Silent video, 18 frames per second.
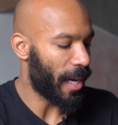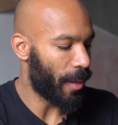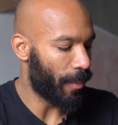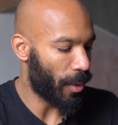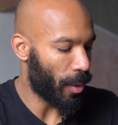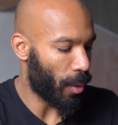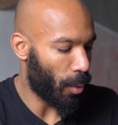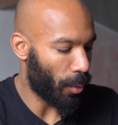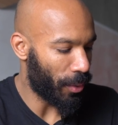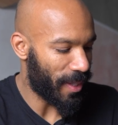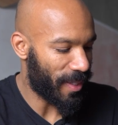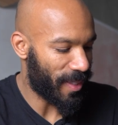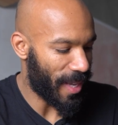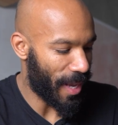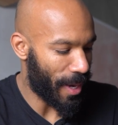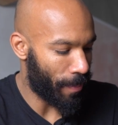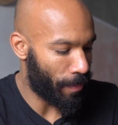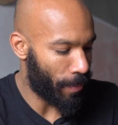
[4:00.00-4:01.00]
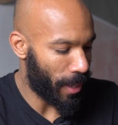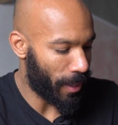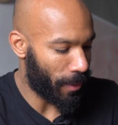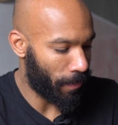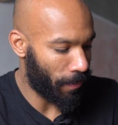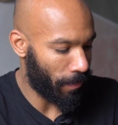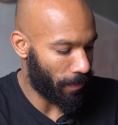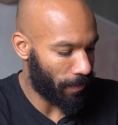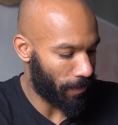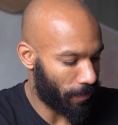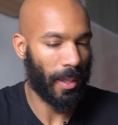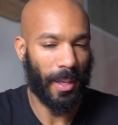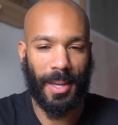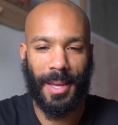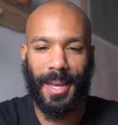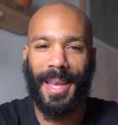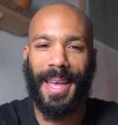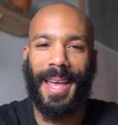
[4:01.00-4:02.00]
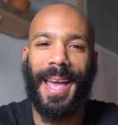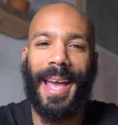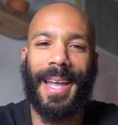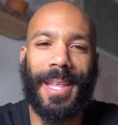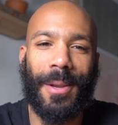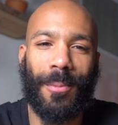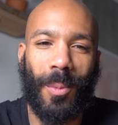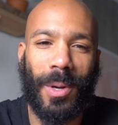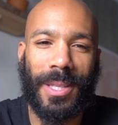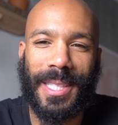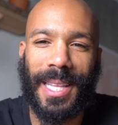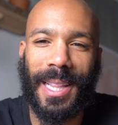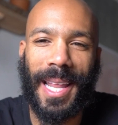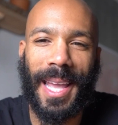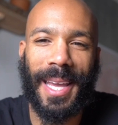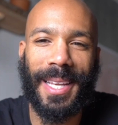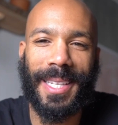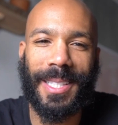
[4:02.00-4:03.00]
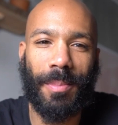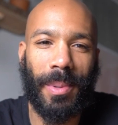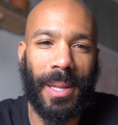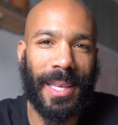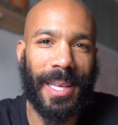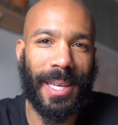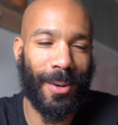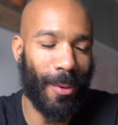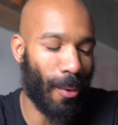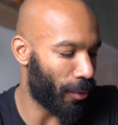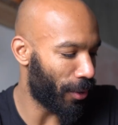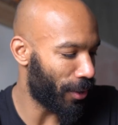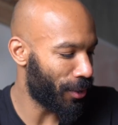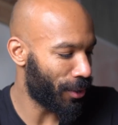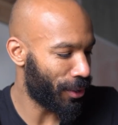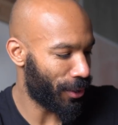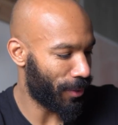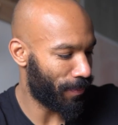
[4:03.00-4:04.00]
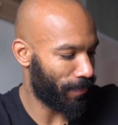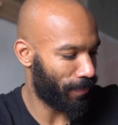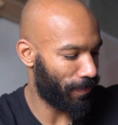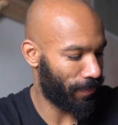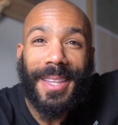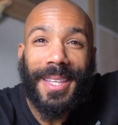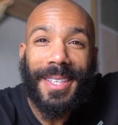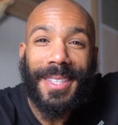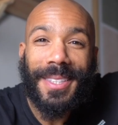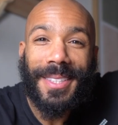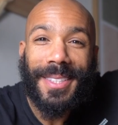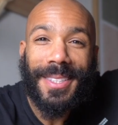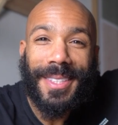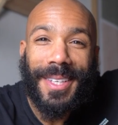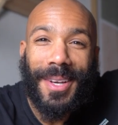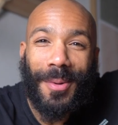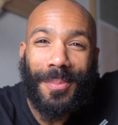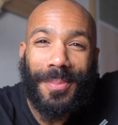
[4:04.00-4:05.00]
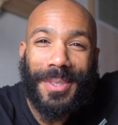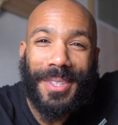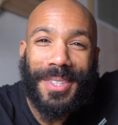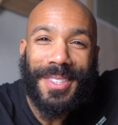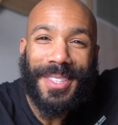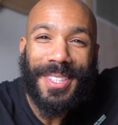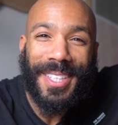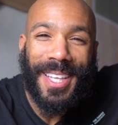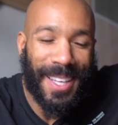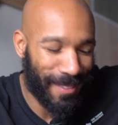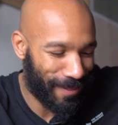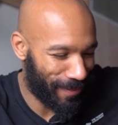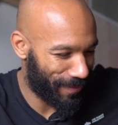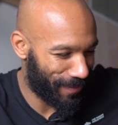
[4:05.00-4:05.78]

then I'm going to hold the setup button. And then once the light is blinking orange, this, hope you can see that,